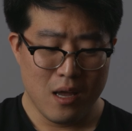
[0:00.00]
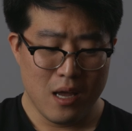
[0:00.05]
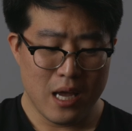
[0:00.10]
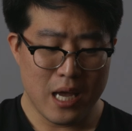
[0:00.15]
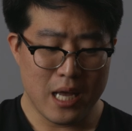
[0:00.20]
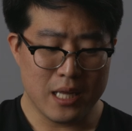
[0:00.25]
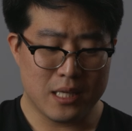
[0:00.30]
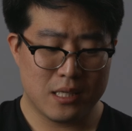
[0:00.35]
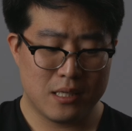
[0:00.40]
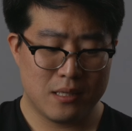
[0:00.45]

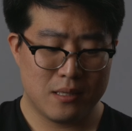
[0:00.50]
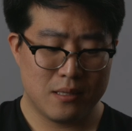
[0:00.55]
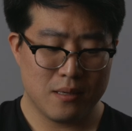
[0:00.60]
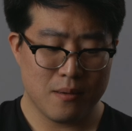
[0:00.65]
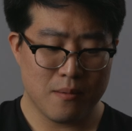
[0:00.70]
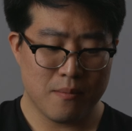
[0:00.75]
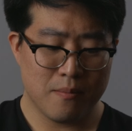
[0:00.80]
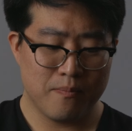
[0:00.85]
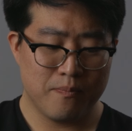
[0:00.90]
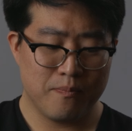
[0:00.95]

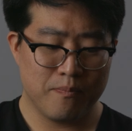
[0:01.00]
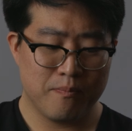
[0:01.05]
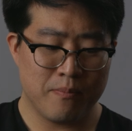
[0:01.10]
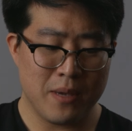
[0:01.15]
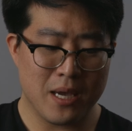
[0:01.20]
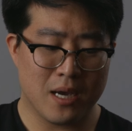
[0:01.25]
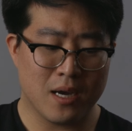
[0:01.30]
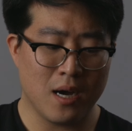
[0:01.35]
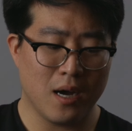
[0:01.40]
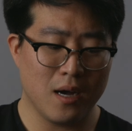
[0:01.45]
it's
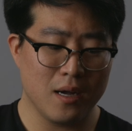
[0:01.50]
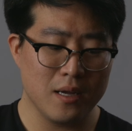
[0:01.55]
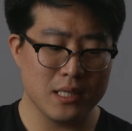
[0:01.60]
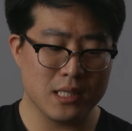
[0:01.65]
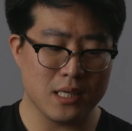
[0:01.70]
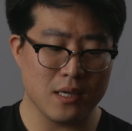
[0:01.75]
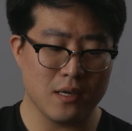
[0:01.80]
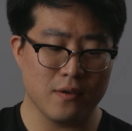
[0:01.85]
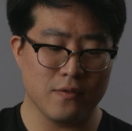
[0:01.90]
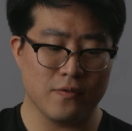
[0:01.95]

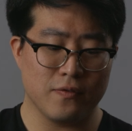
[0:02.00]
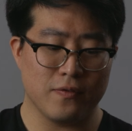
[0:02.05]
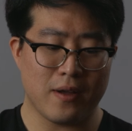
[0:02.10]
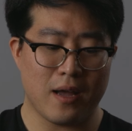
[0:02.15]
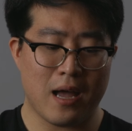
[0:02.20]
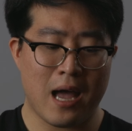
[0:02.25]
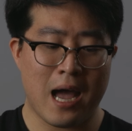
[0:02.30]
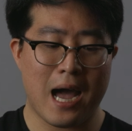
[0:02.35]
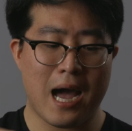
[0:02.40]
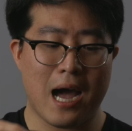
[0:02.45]
because of
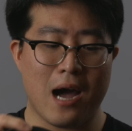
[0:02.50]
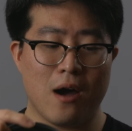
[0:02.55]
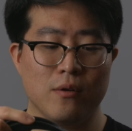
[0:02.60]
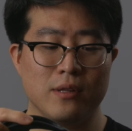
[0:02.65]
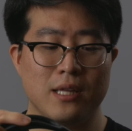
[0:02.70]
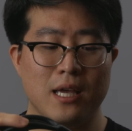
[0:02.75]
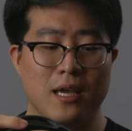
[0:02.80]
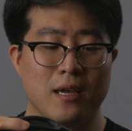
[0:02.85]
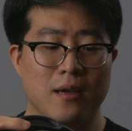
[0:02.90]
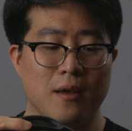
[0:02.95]
how
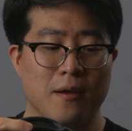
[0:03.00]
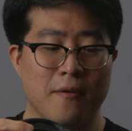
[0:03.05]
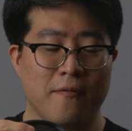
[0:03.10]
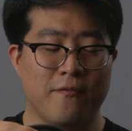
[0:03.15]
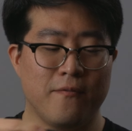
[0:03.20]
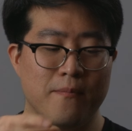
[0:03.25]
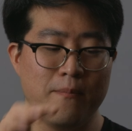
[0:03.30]
they